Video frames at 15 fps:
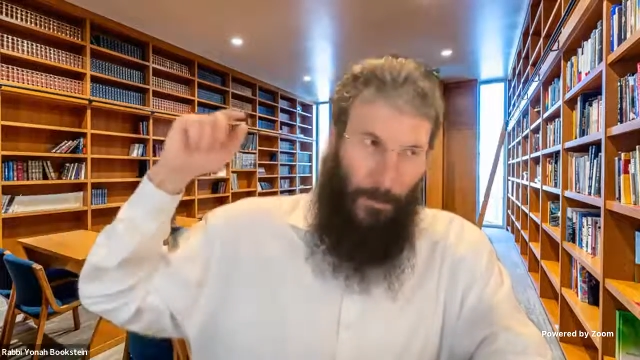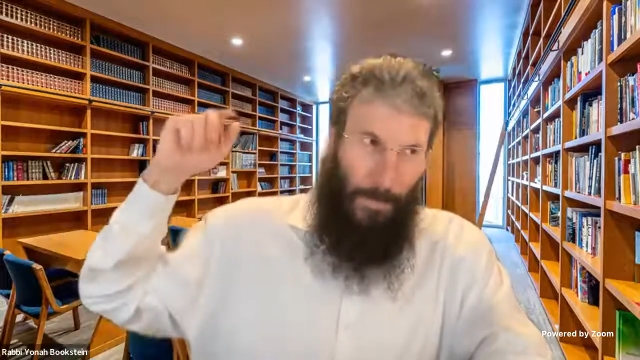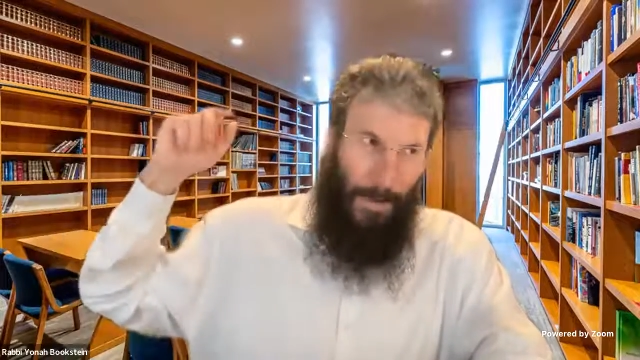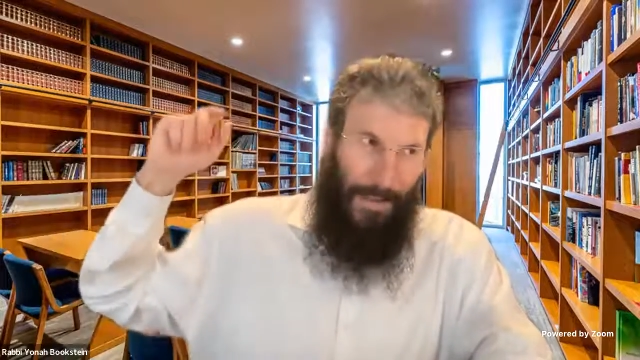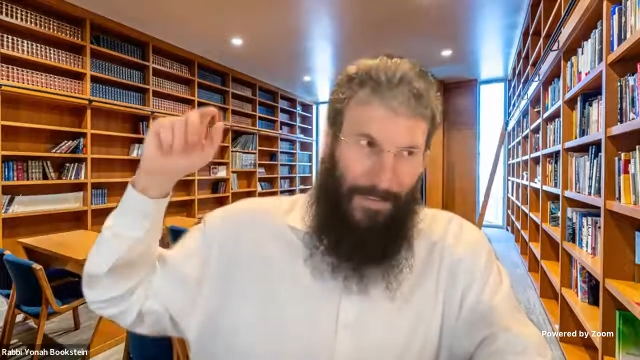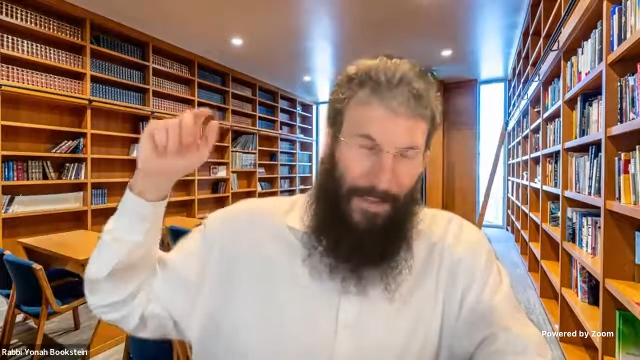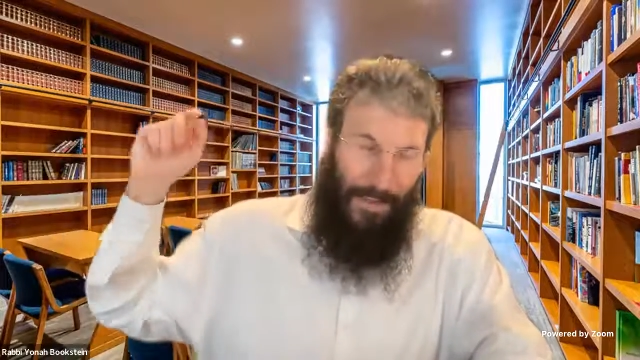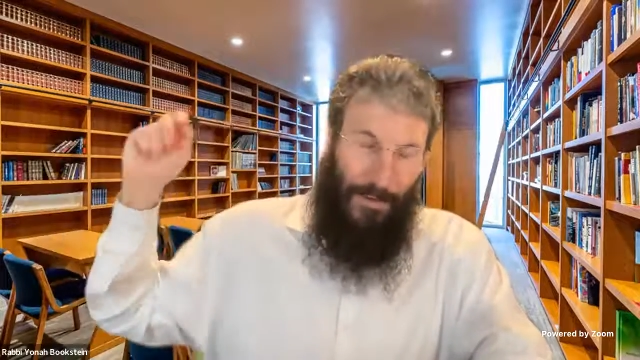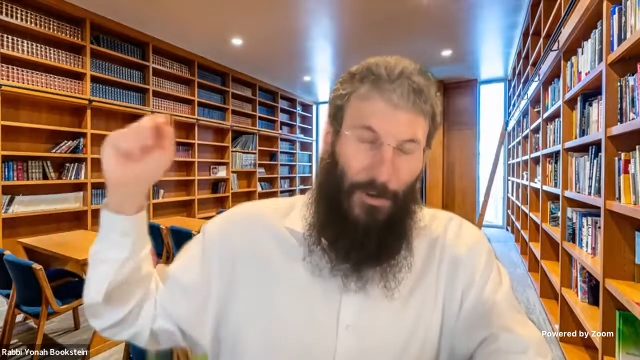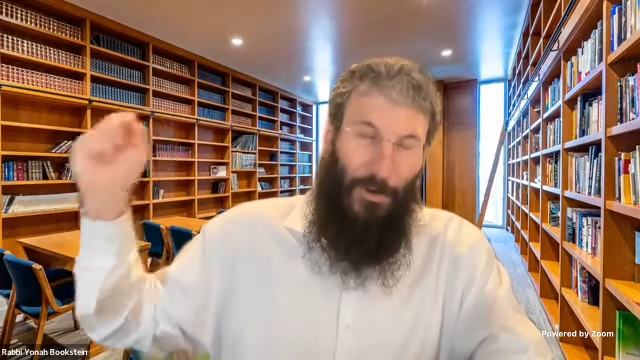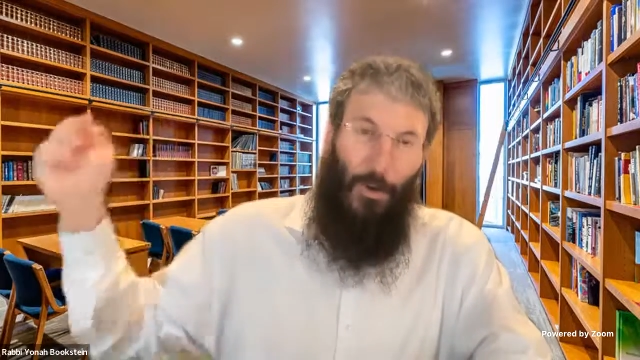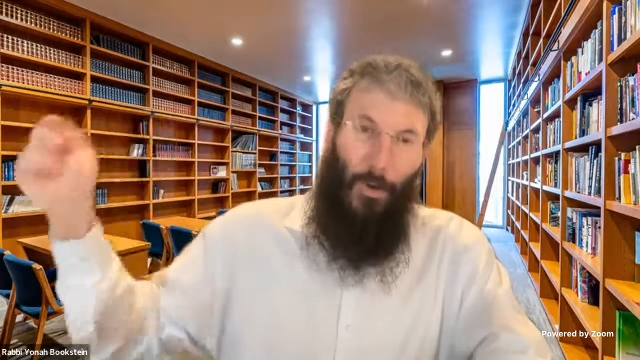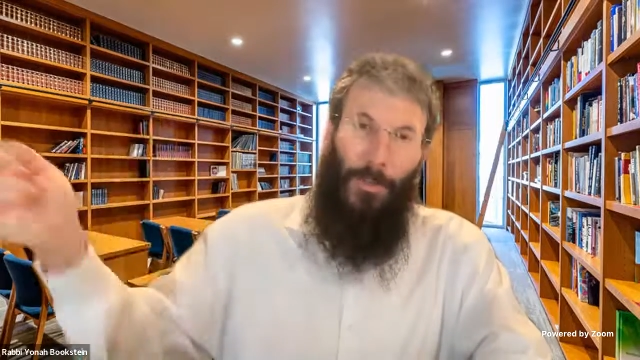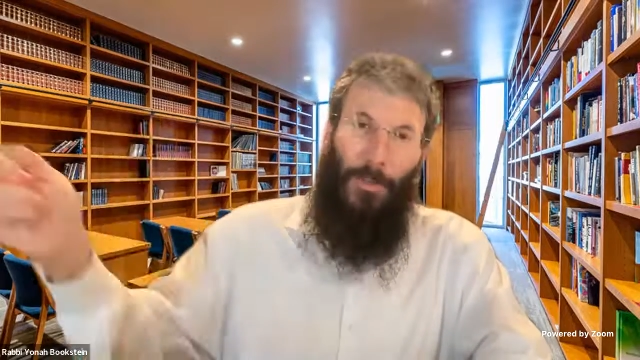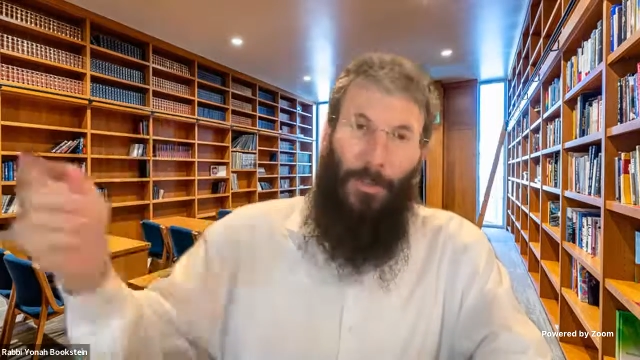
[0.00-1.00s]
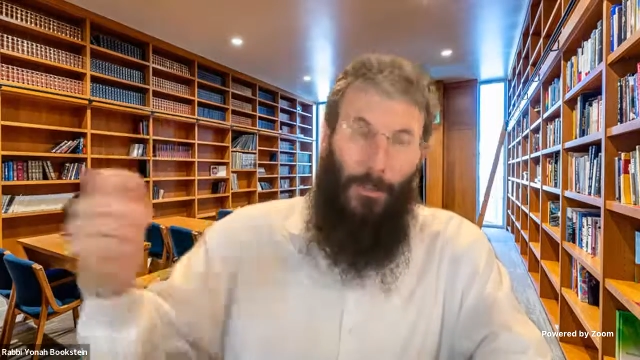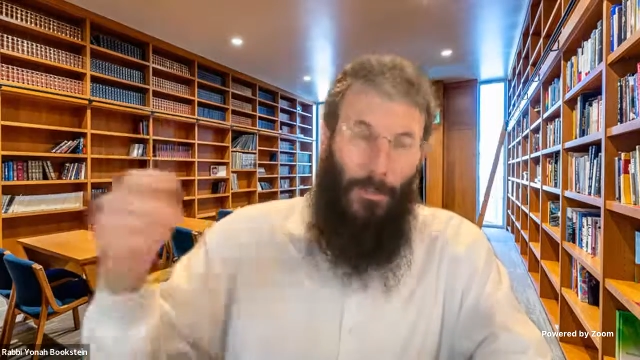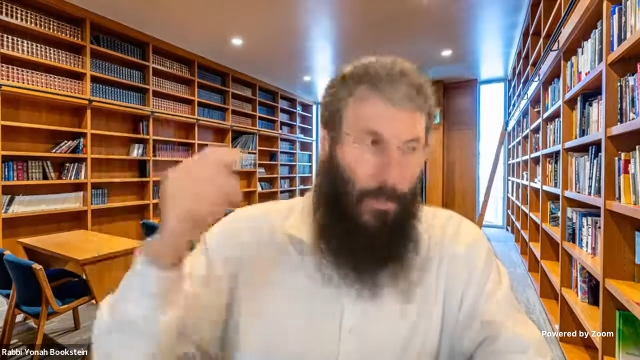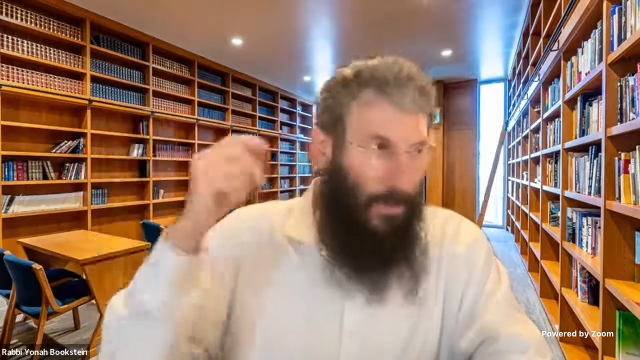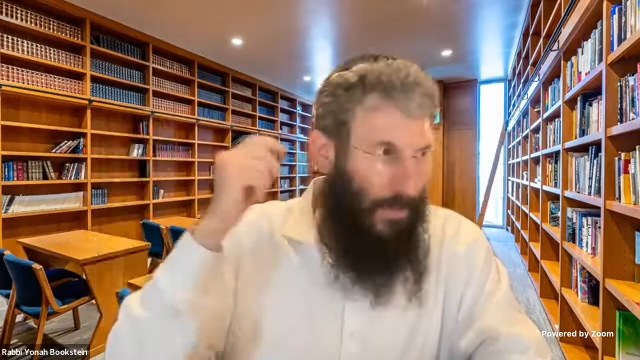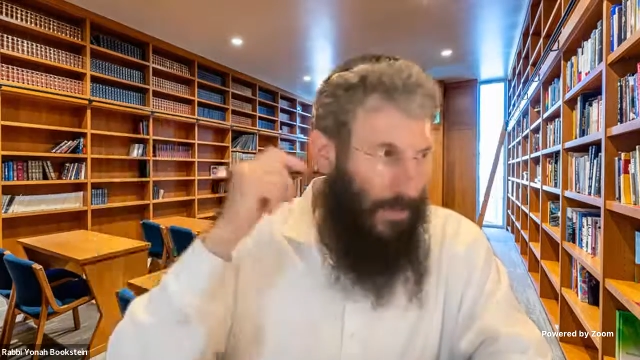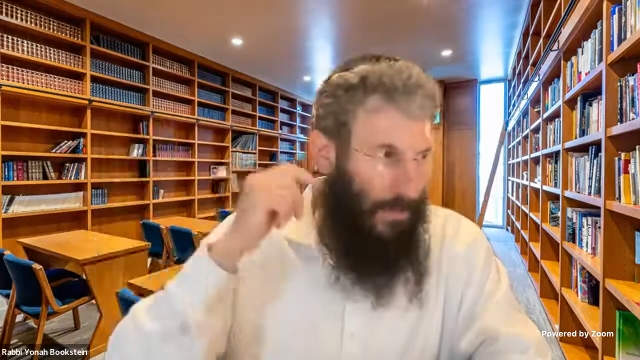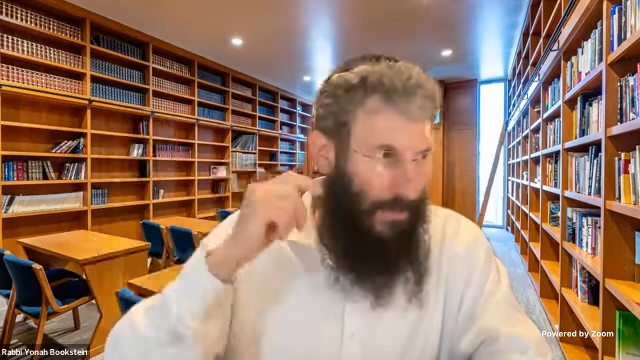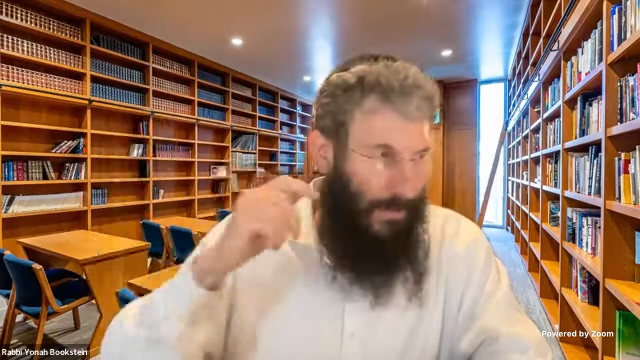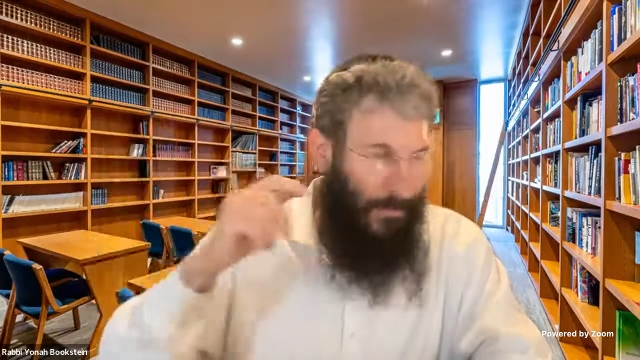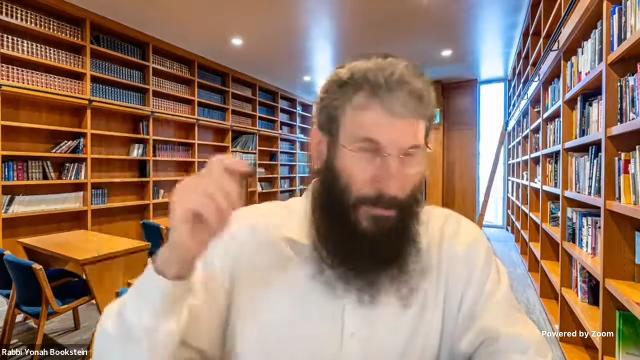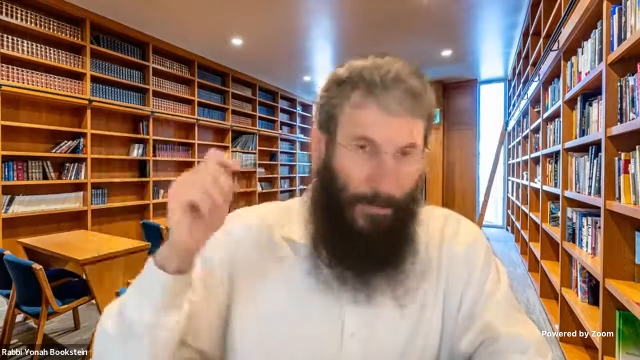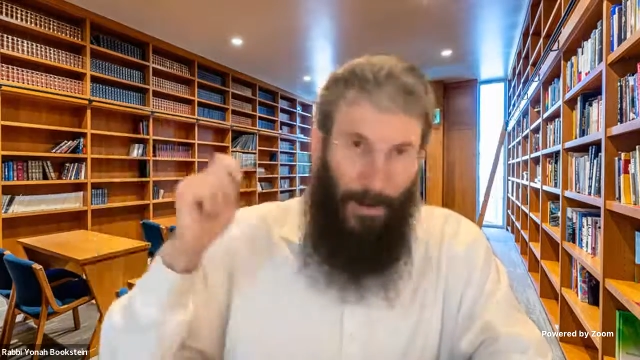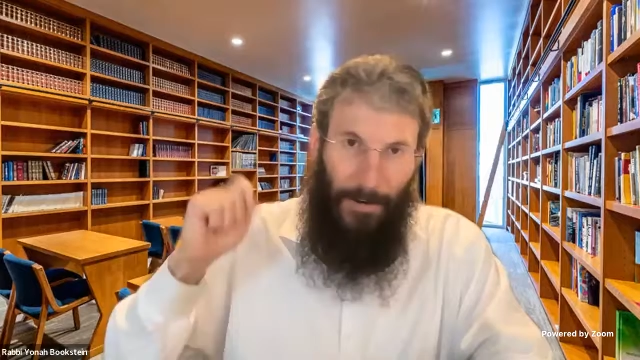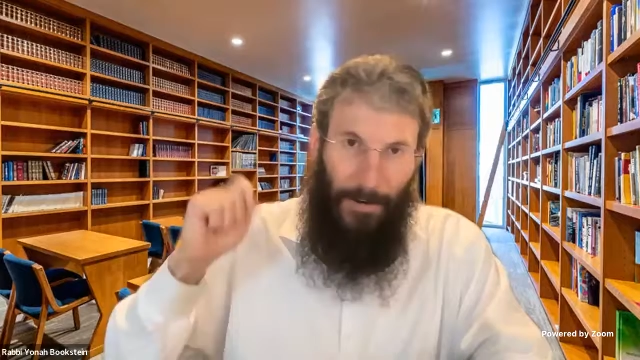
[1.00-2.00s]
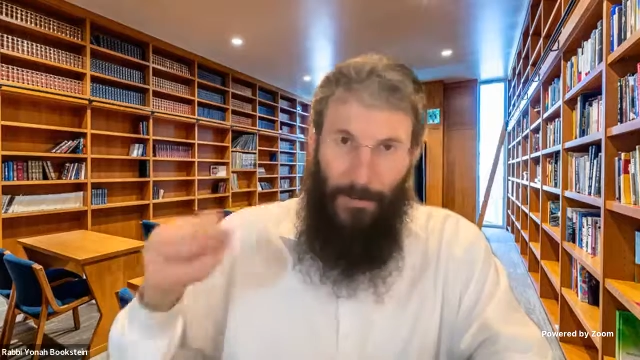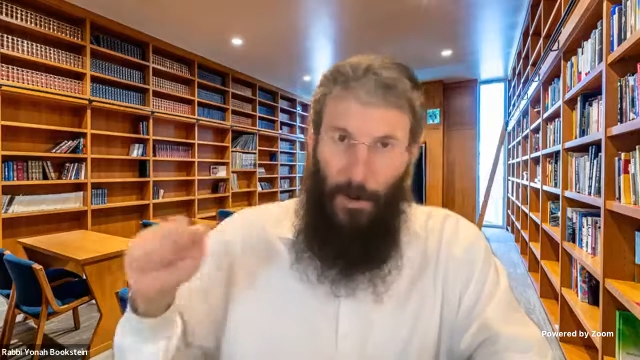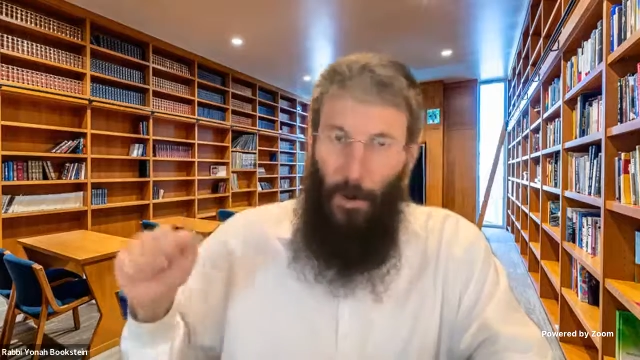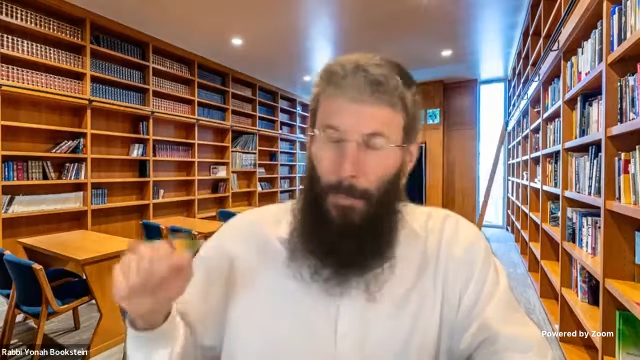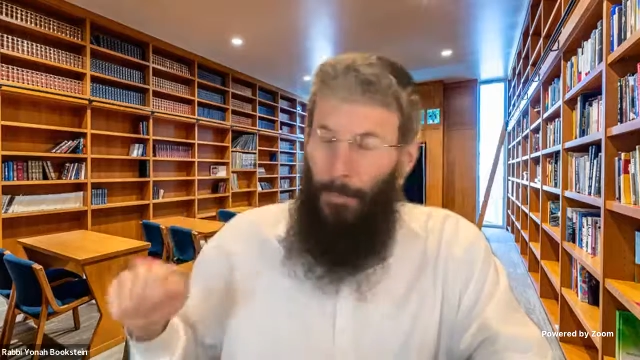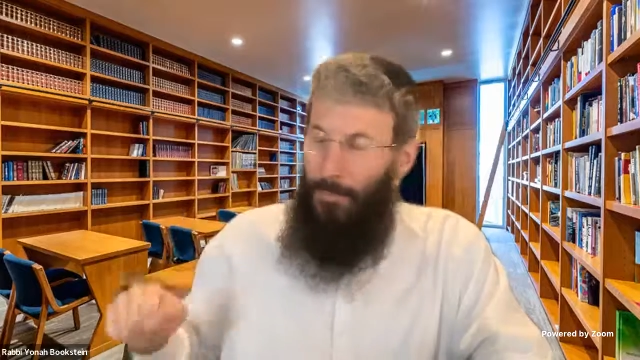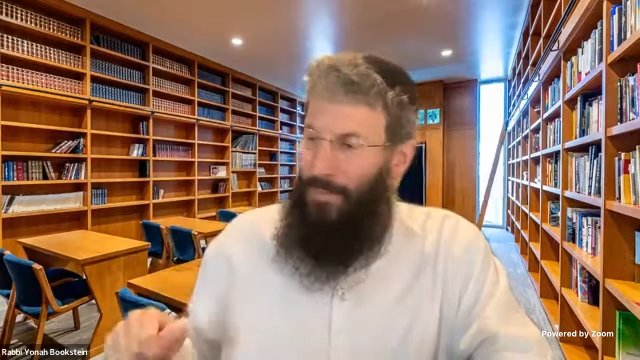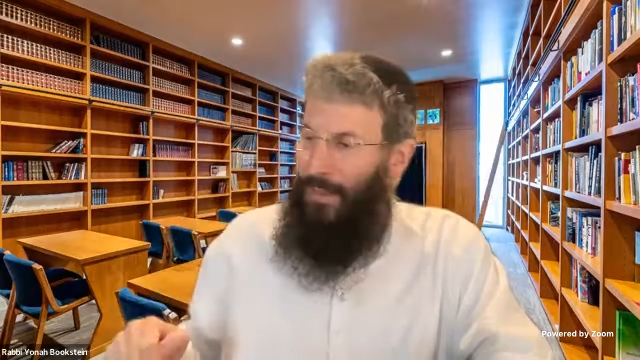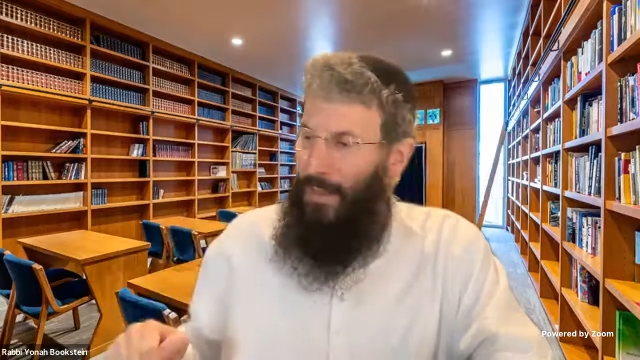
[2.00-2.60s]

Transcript: Pesach and you're going through different parts of your home.